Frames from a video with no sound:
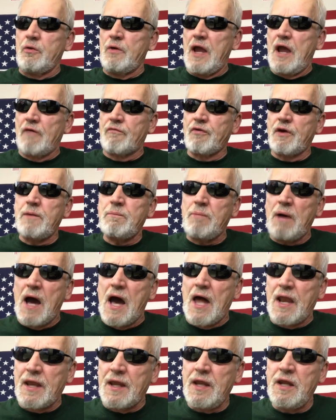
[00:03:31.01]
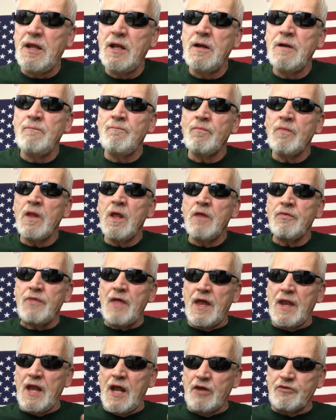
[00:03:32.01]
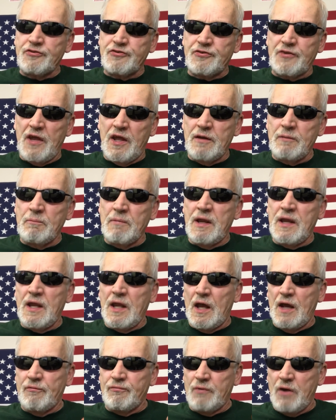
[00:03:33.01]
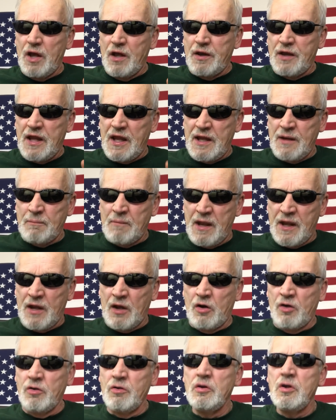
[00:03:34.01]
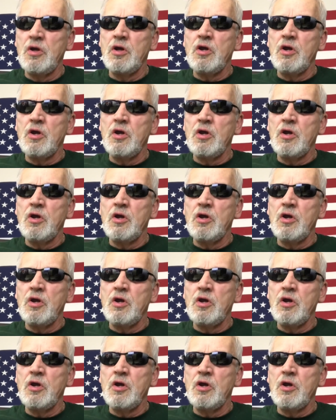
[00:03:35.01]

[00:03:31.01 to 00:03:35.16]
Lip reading: Everybody that has sent me an email